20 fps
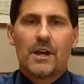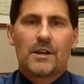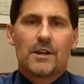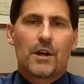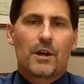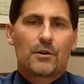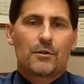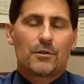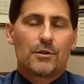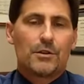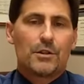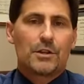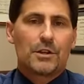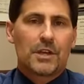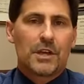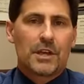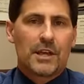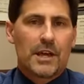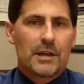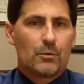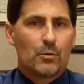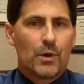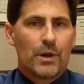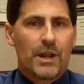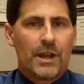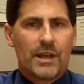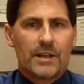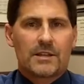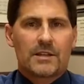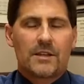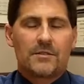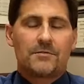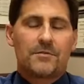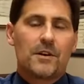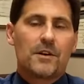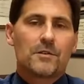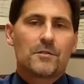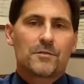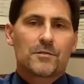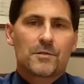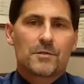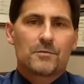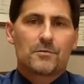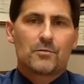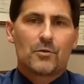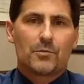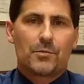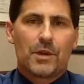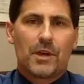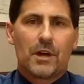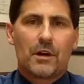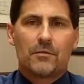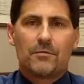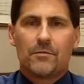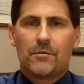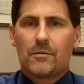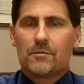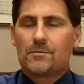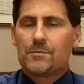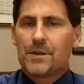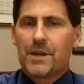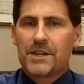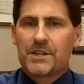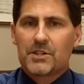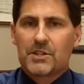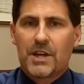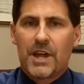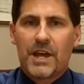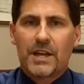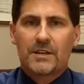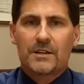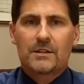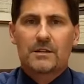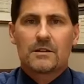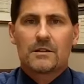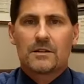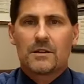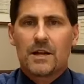Not only looking at what antifungals would be helpful, nystatin,